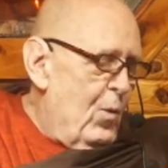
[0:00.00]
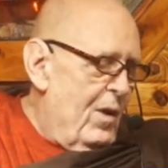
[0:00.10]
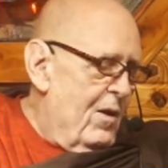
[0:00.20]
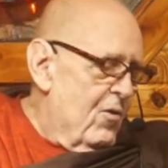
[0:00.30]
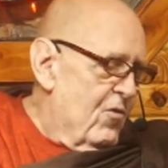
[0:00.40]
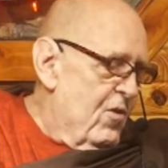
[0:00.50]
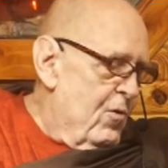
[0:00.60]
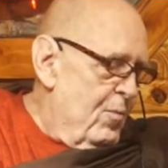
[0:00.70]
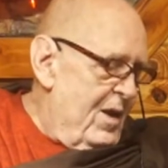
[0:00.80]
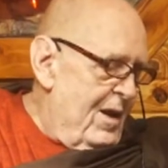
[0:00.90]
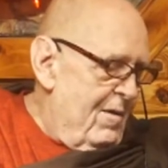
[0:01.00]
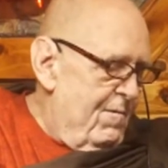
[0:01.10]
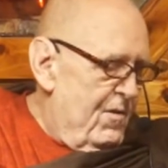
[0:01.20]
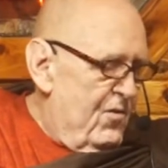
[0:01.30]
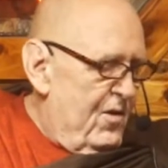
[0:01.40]
When there's no
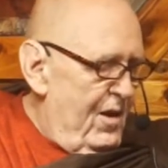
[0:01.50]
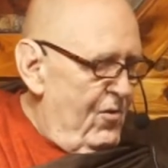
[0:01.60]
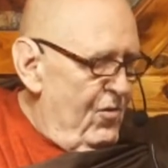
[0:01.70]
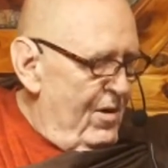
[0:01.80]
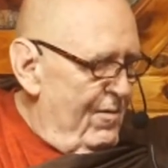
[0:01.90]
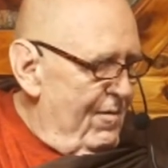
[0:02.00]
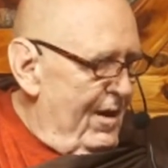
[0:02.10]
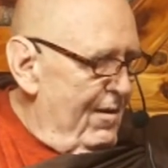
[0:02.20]
manifestation of